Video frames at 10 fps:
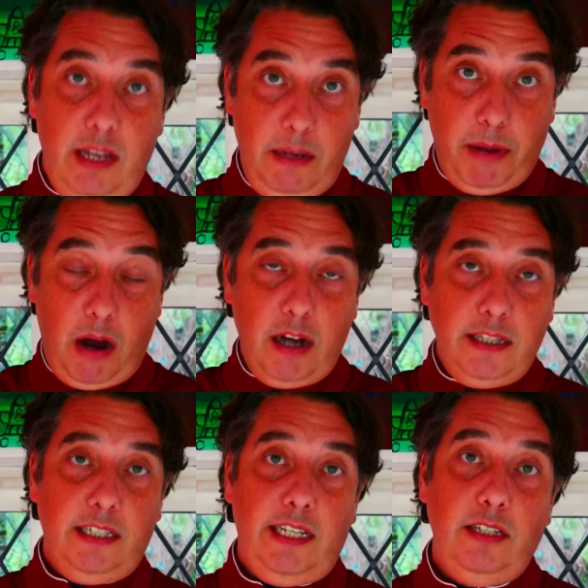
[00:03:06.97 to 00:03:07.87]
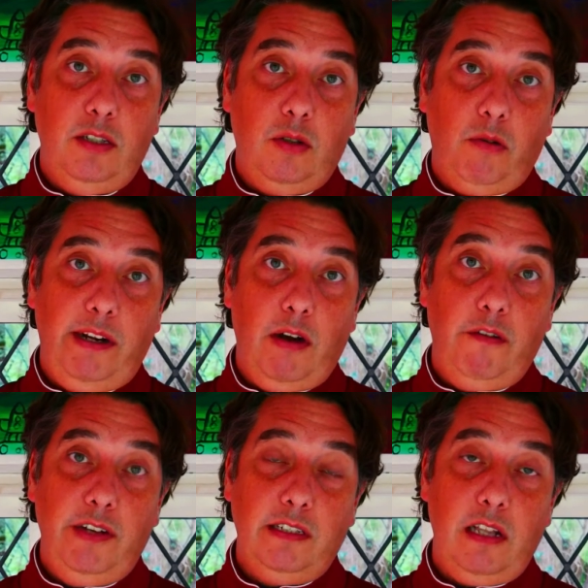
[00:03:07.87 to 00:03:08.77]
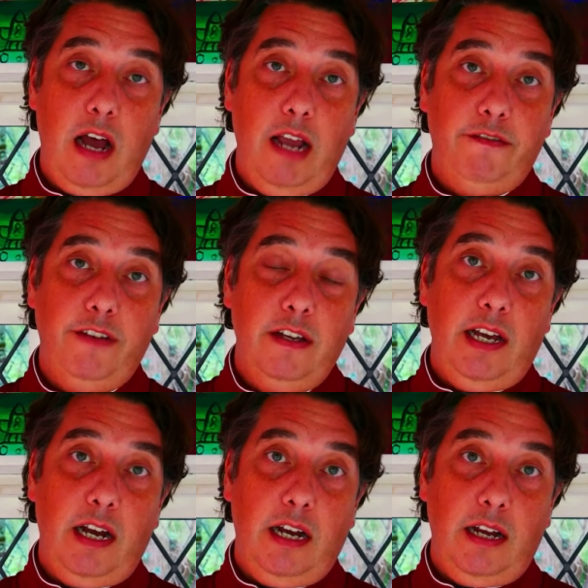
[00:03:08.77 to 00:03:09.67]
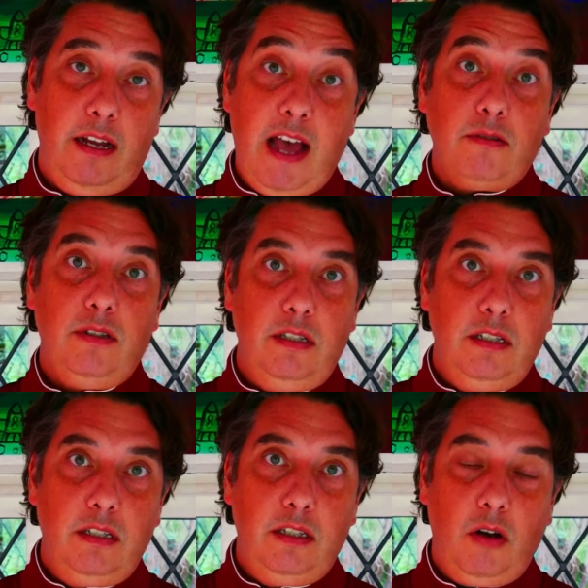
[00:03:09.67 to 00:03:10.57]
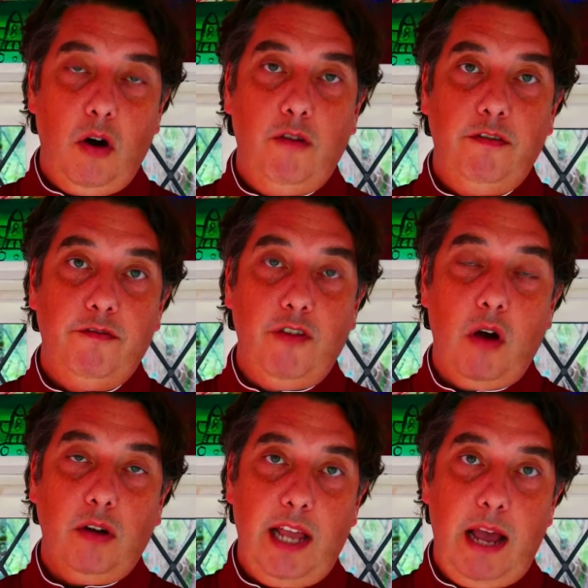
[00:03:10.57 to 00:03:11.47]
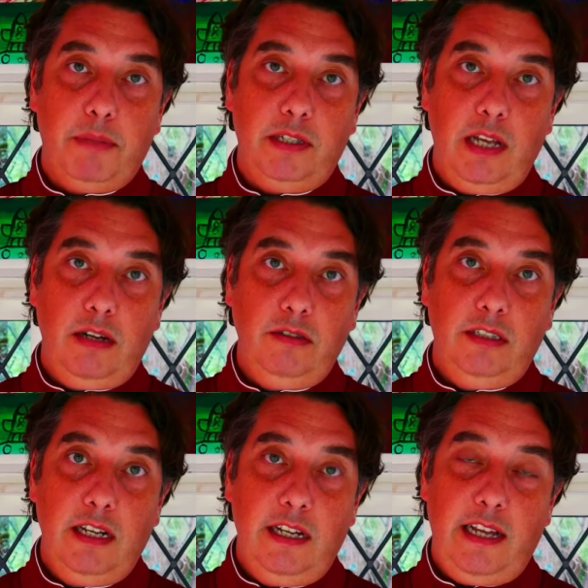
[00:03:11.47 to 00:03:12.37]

the behind the scenes story of his life via thousands of vlog episodes